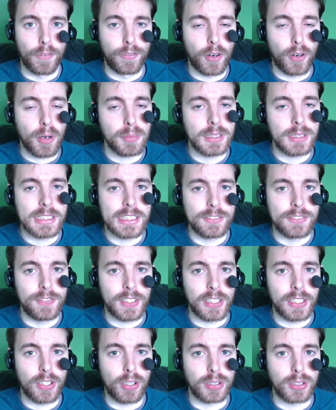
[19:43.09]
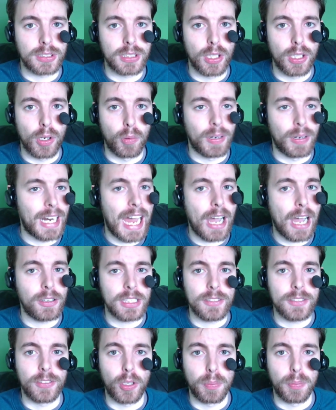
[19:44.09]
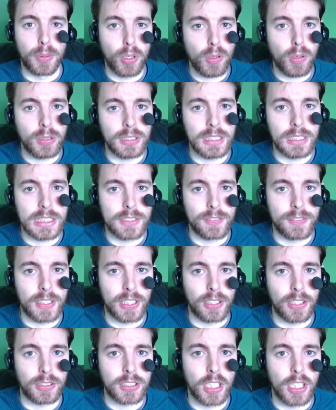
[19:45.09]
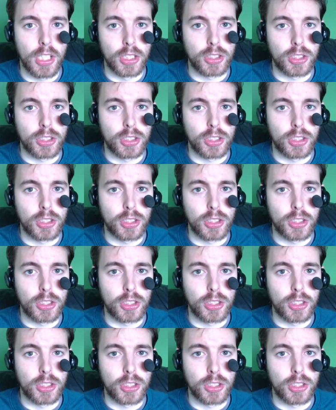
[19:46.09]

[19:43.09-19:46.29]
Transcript: from these videos without even uploading these videos.